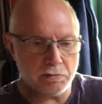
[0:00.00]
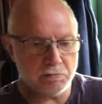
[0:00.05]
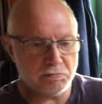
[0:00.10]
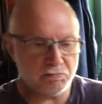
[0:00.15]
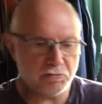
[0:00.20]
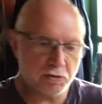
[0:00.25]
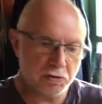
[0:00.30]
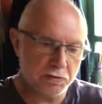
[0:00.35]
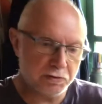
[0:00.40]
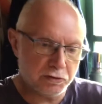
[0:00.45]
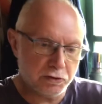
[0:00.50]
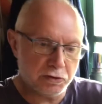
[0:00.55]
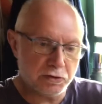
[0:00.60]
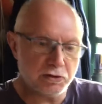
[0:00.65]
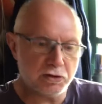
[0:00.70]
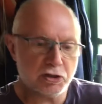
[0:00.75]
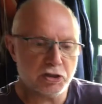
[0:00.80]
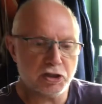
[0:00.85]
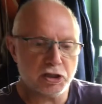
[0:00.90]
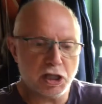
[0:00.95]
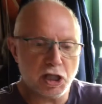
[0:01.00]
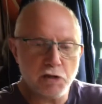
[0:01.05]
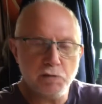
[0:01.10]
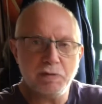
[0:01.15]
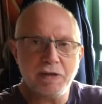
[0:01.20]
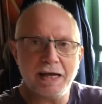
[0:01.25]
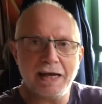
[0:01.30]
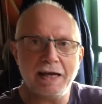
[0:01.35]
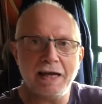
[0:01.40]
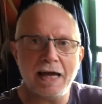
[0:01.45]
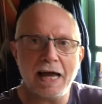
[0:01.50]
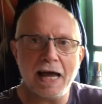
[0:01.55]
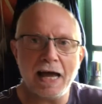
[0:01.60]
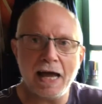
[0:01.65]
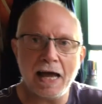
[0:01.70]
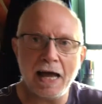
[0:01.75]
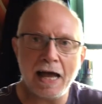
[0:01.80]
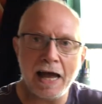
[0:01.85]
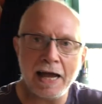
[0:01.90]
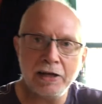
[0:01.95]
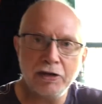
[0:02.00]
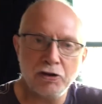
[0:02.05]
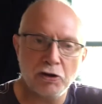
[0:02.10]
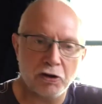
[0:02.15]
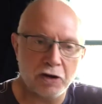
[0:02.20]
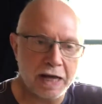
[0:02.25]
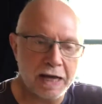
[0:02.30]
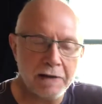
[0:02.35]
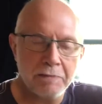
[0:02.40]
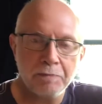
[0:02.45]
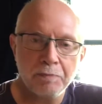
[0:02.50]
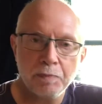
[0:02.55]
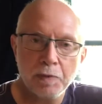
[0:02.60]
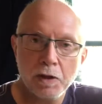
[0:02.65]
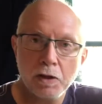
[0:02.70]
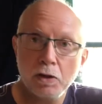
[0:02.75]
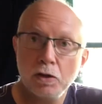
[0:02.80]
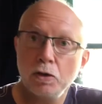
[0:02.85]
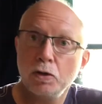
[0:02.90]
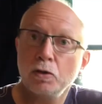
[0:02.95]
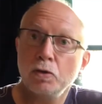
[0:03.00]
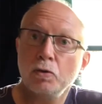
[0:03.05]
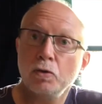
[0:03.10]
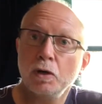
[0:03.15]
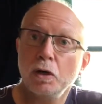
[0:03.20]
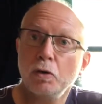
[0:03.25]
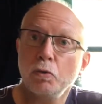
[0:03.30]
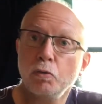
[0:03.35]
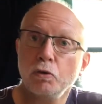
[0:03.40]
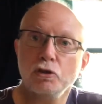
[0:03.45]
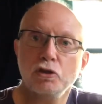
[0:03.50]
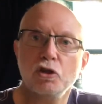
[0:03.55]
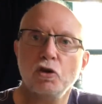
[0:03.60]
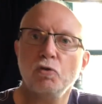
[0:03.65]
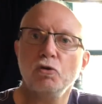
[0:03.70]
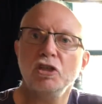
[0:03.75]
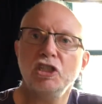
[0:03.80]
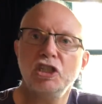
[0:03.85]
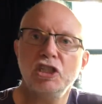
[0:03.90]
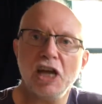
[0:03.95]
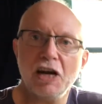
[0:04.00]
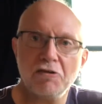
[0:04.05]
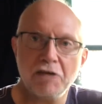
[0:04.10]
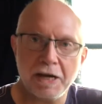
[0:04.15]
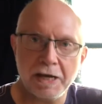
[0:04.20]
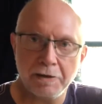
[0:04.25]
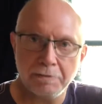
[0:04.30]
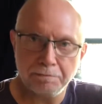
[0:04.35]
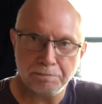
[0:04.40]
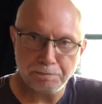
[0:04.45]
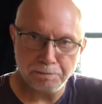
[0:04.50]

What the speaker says: sort of sloped end on it, was called a Jerry.